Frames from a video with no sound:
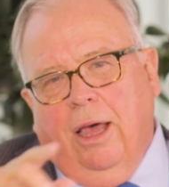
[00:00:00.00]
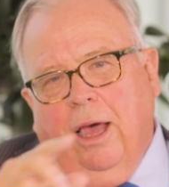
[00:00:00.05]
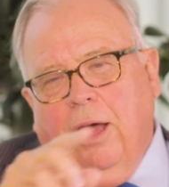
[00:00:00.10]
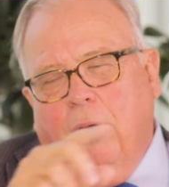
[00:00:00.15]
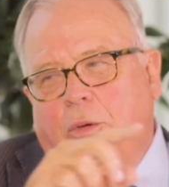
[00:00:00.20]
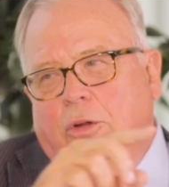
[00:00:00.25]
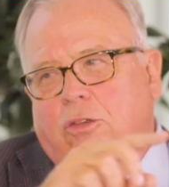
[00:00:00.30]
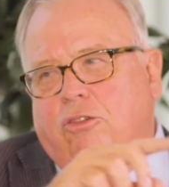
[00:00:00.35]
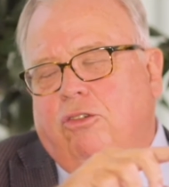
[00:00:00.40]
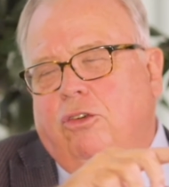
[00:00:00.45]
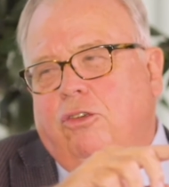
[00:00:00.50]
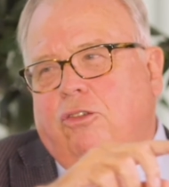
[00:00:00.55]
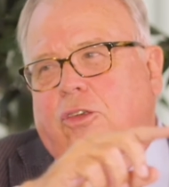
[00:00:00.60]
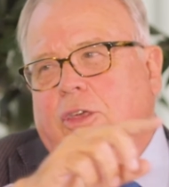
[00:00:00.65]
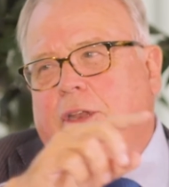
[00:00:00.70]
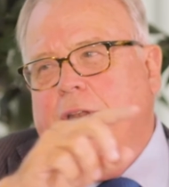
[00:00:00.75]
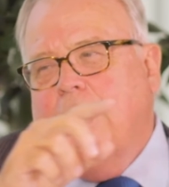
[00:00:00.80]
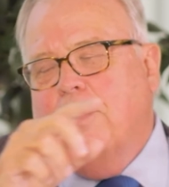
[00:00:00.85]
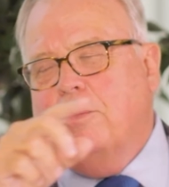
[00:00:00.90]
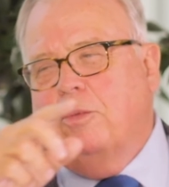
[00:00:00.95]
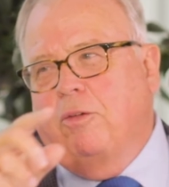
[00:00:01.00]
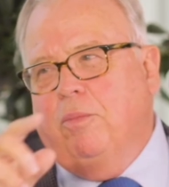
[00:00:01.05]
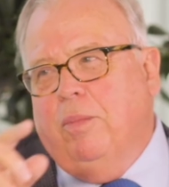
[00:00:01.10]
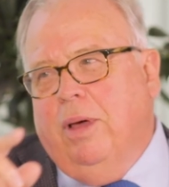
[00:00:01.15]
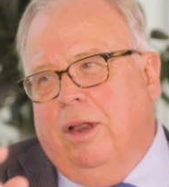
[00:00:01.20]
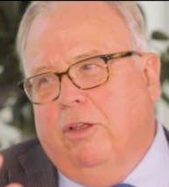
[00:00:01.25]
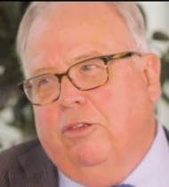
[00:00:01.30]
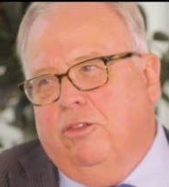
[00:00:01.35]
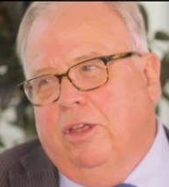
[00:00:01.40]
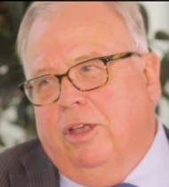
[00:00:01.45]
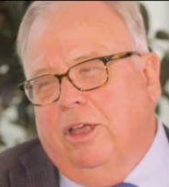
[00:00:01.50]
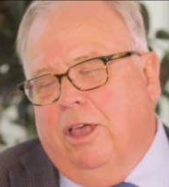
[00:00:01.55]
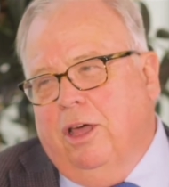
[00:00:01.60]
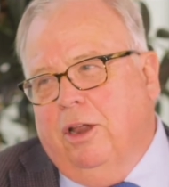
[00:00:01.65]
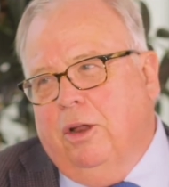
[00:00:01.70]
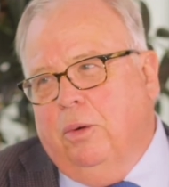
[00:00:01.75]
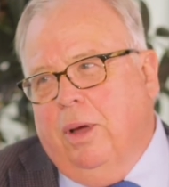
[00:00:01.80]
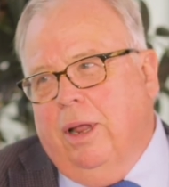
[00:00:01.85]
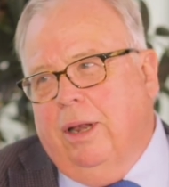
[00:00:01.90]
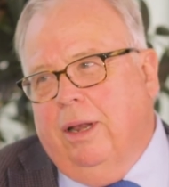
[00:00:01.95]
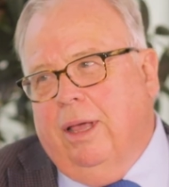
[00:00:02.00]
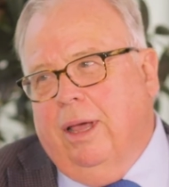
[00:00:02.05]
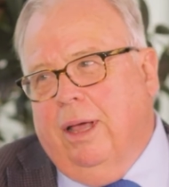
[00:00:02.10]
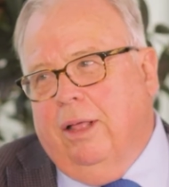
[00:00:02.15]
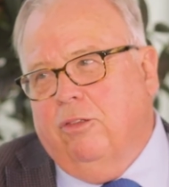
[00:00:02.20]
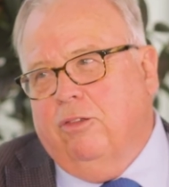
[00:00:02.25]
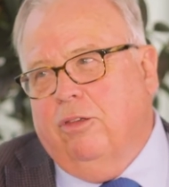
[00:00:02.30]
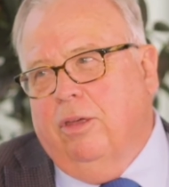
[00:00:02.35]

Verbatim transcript: a reducing number of matters that go to NCAT.